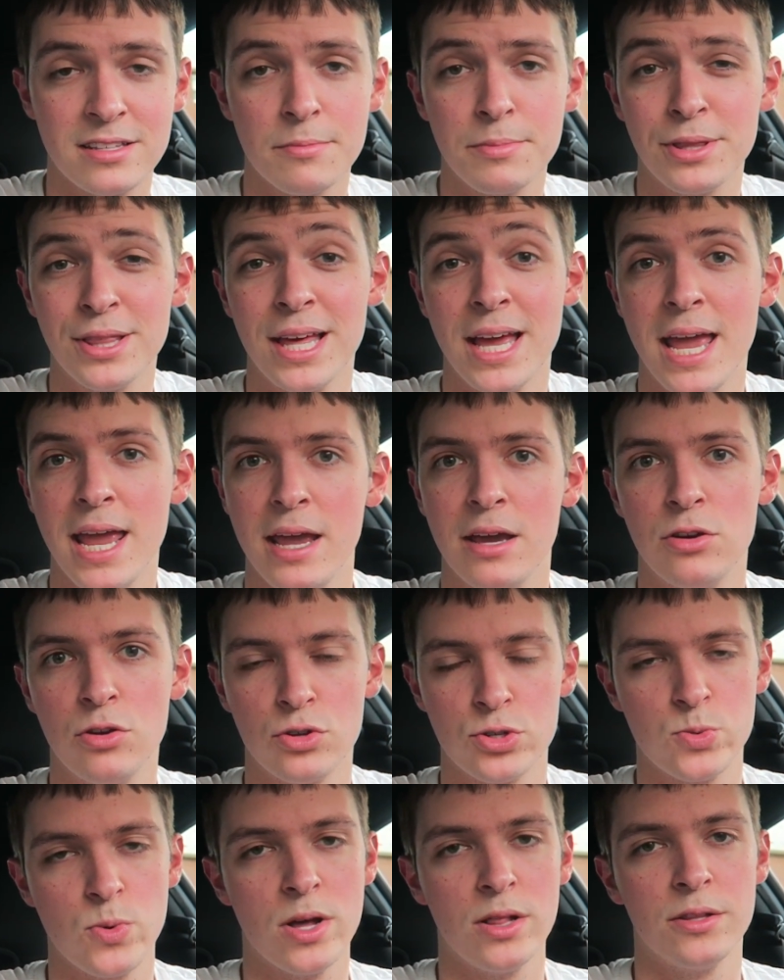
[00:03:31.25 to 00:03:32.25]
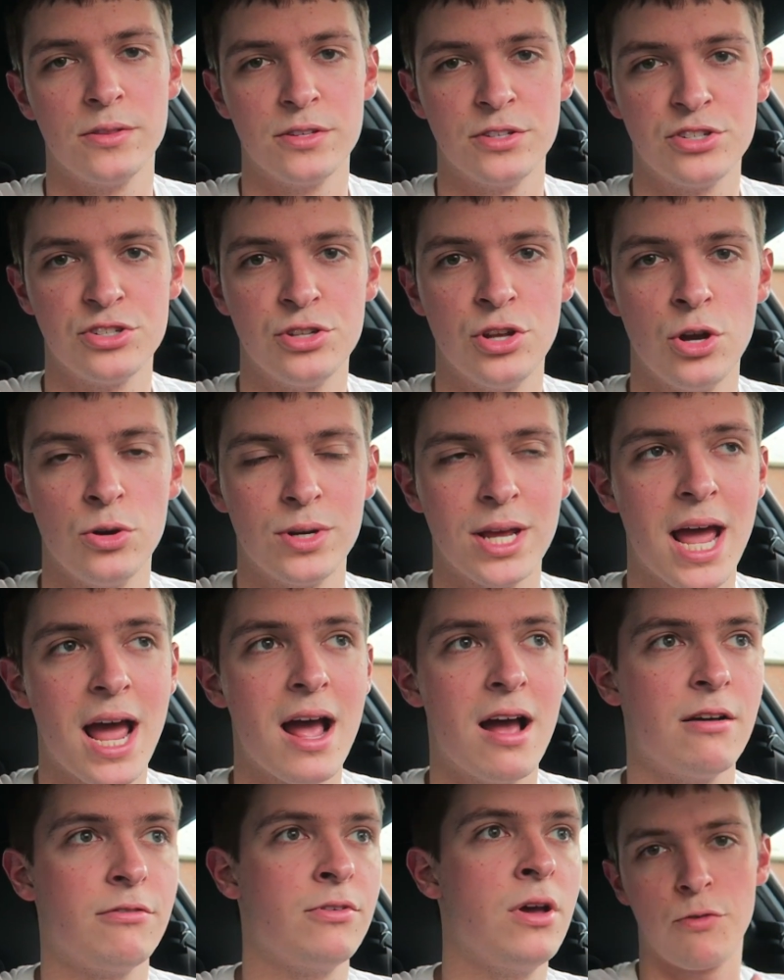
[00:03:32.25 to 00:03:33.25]
something that handles well in the snow to
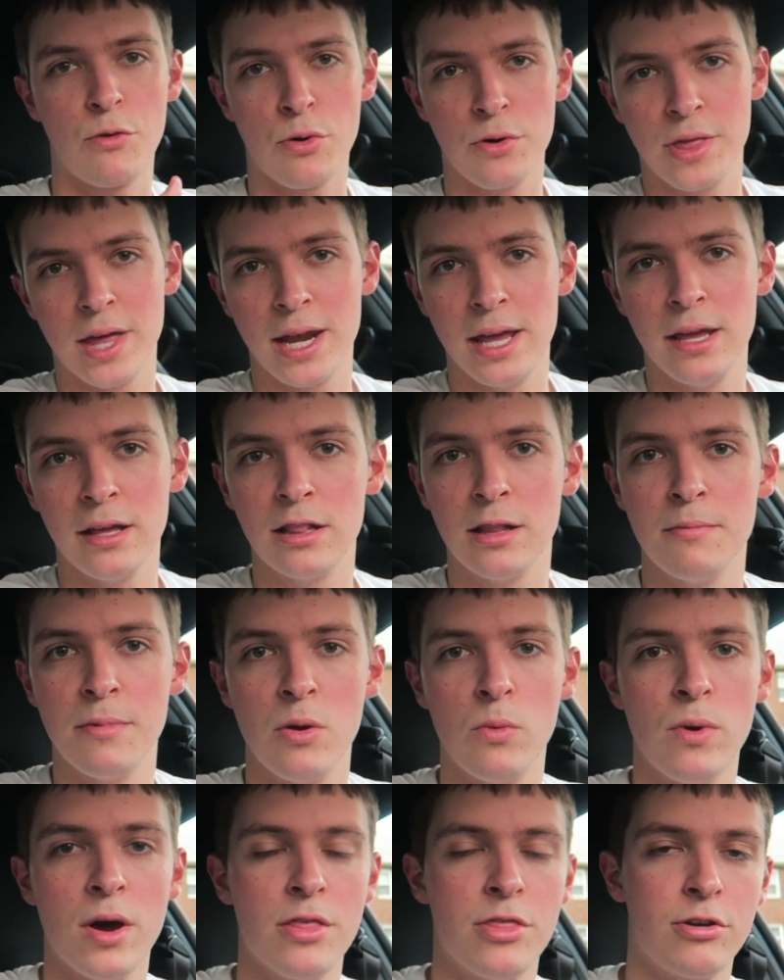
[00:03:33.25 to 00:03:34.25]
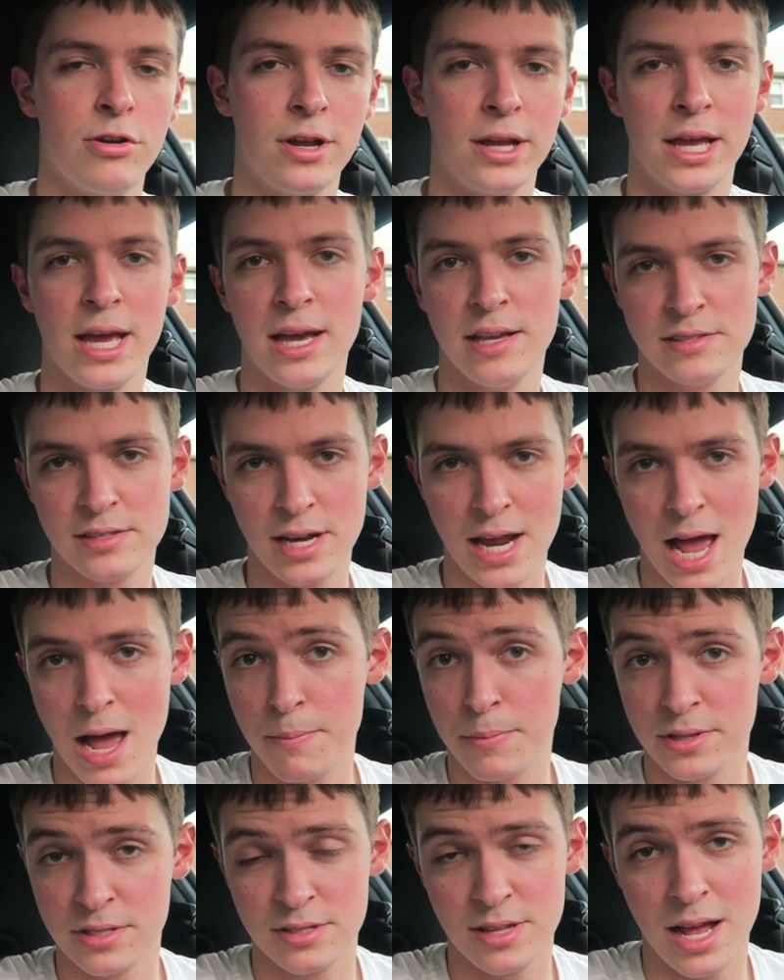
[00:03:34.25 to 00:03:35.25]
have for that inclement weather in case it
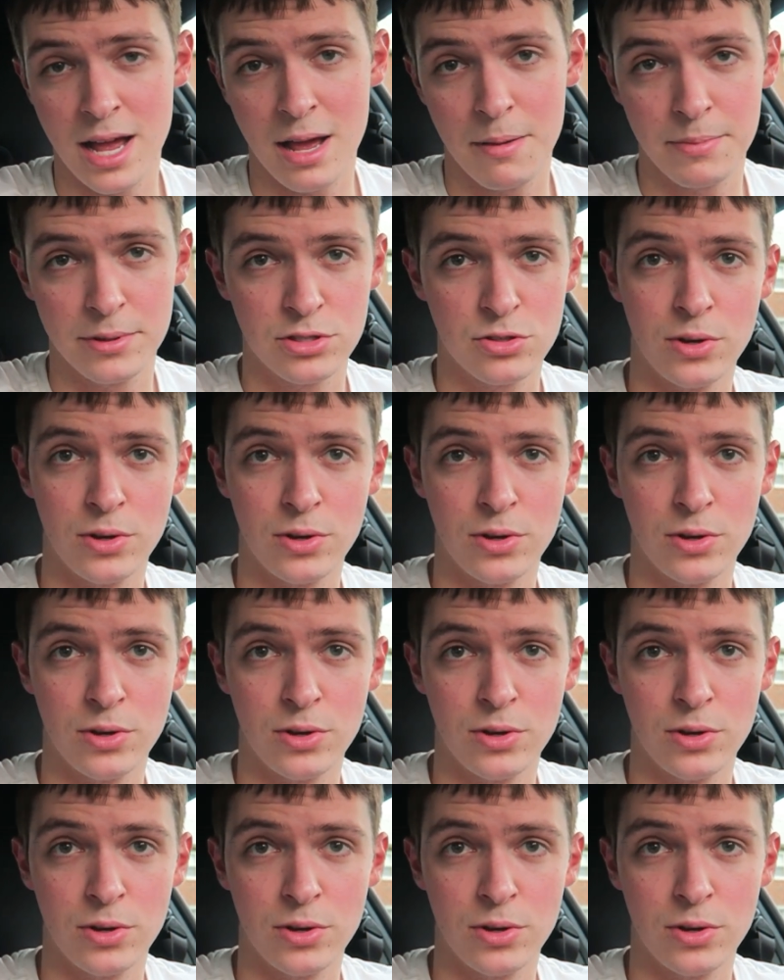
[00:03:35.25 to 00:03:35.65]
happens to happen,